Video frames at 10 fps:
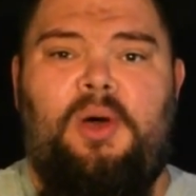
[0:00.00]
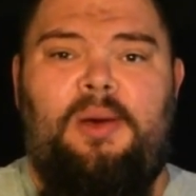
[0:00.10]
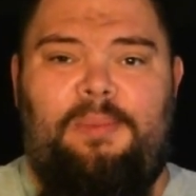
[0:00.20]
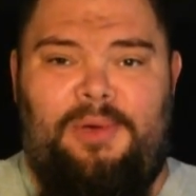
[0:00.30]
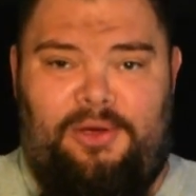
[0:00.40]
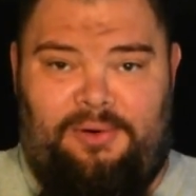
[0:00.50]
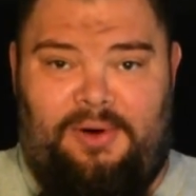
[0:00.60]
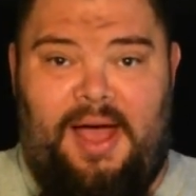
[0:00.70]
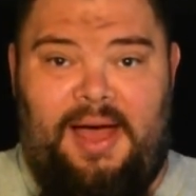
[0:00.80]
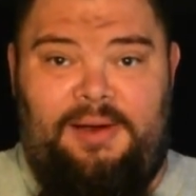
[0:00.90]

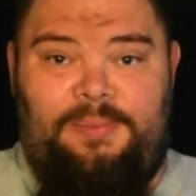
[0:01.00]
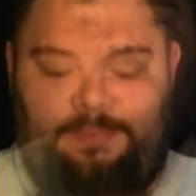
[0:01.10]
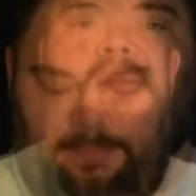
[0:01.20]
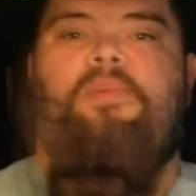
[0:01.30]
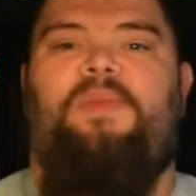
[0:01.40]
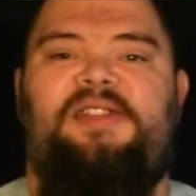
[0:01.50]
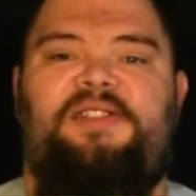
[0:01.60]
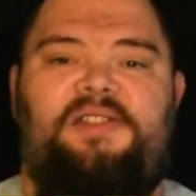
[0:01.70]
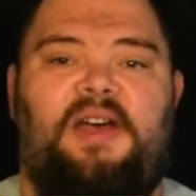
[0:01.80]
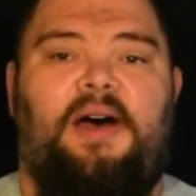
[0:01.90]
MILRAD.
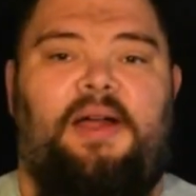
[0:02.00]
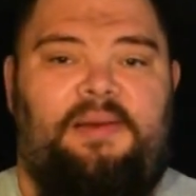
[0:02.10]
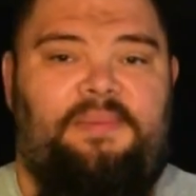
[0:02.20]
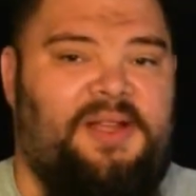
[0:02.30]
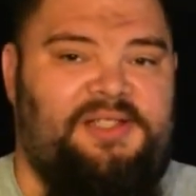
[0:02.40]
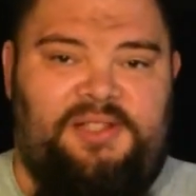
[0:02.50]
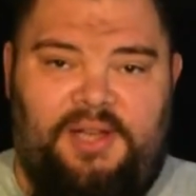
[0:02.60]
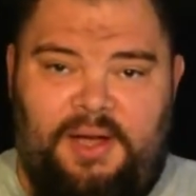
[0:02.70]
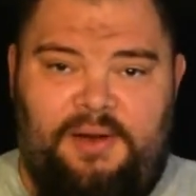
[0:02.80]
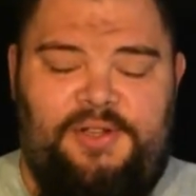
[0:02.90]
That's a
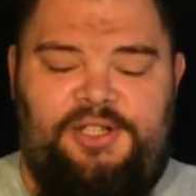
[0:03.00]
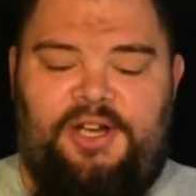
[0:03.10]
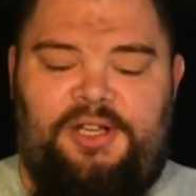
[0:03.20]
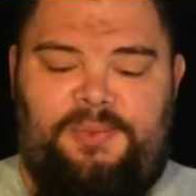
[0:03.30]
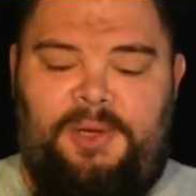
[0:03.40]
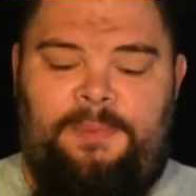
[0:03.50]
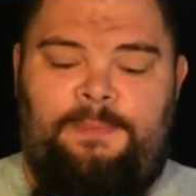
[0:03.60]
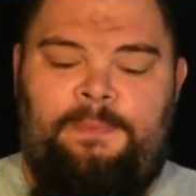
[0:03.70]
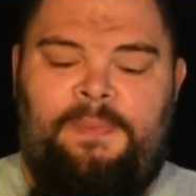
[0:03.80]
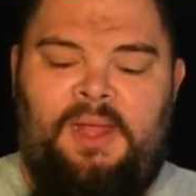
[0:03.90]
ton of
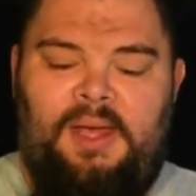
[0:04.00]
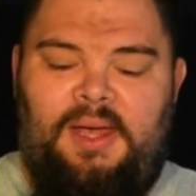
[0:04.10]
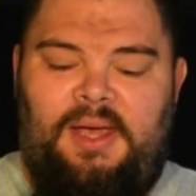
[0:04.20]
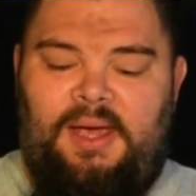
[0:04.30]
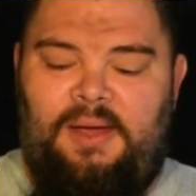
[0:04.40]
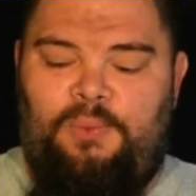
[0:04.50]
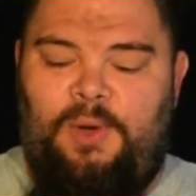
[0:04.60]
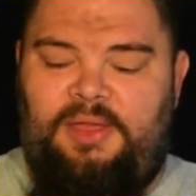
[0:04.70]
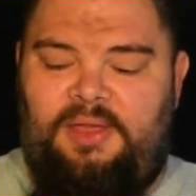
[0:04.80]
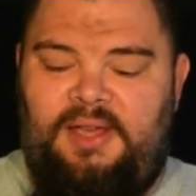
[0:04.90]
adjustment. And
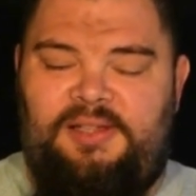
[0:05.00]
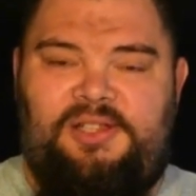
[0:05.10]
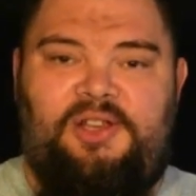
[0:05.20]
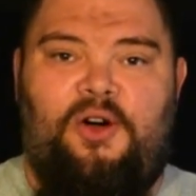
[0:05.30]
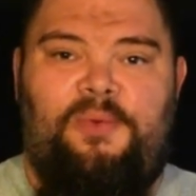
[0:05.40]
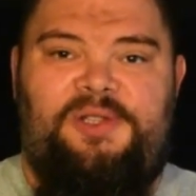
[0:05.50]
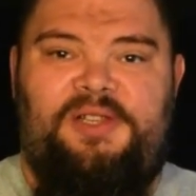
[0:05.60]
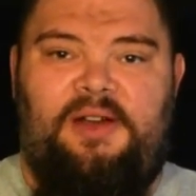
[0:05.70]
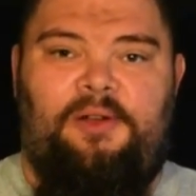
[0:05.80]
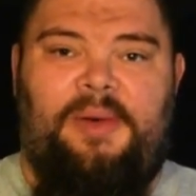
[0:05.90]
with this scope
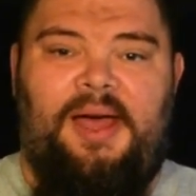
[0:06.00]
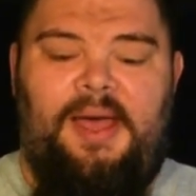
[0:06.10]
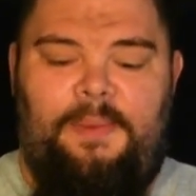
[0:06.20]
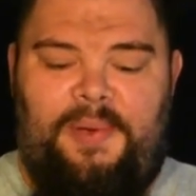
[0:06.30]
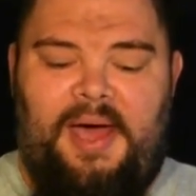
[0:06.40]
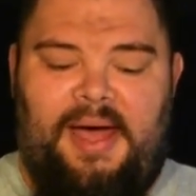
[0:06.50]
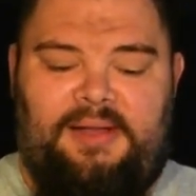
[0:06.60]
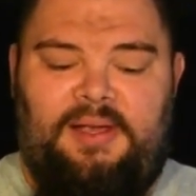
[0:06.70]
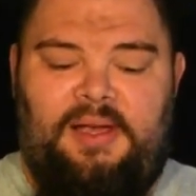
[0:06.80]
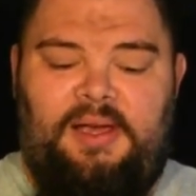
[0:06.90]
set on my
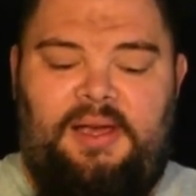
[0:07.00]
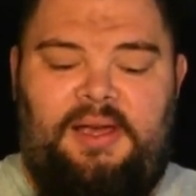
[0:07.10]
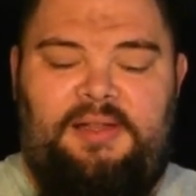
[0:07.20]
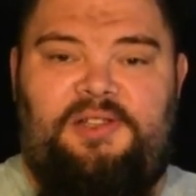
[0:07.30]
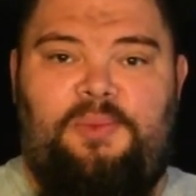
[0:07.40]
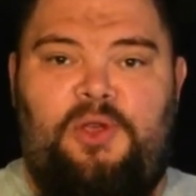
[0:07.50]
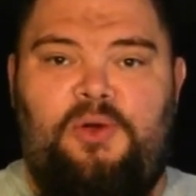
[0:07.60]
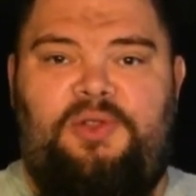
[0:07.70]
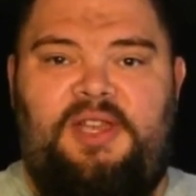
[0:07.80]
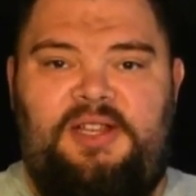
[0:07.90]
Impact in some
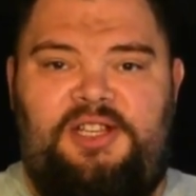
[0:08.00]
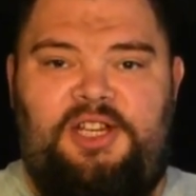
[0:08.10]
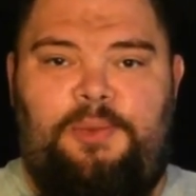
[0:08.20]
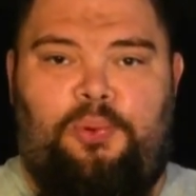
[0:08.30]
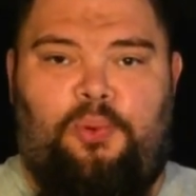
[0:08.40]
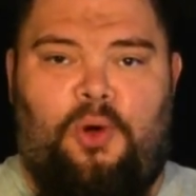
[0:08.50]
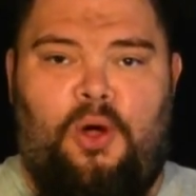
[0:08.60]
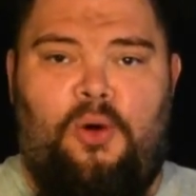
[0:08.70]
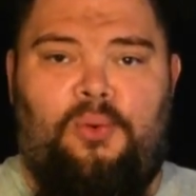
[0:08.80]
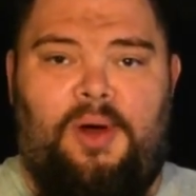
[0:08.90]
UTG
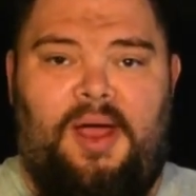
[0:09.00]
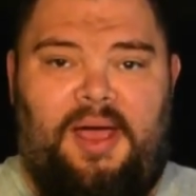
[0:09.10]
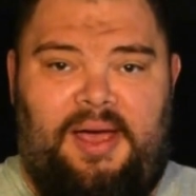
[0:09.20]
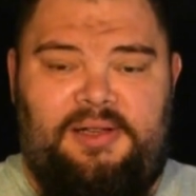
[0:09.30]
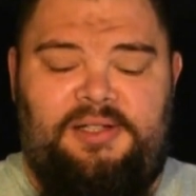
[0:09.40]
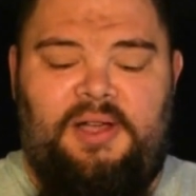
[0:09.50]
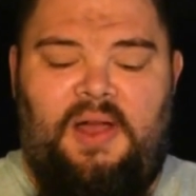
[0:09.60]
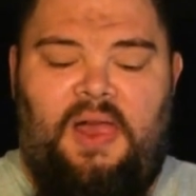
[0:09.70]
Pro rings